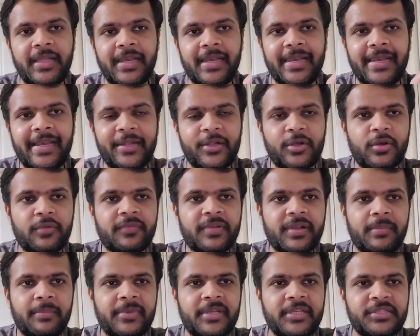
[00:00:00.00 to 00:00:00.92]
Letter of
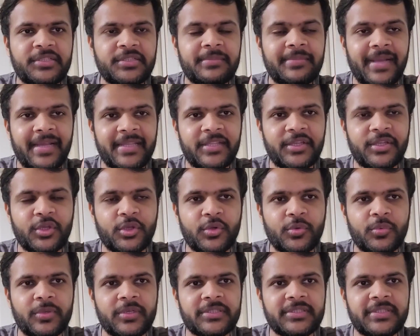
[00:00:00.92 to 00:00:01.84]
completion by the
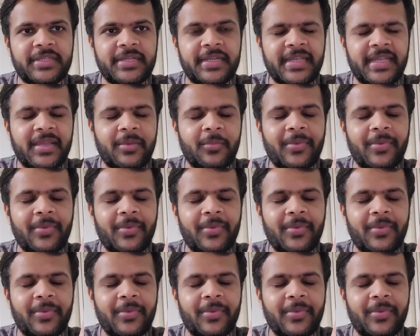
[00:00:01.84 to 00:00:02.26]
university.